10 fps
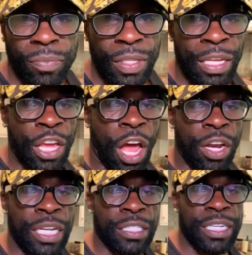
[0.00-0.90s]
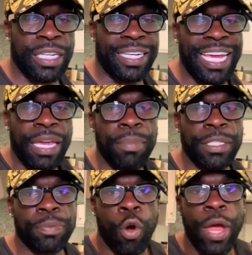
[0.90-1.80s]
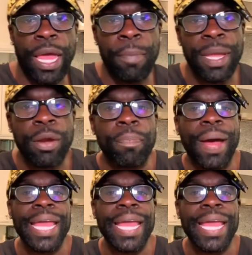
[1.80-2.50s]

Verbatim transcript: Y'all listen to demons, boy. I'm here by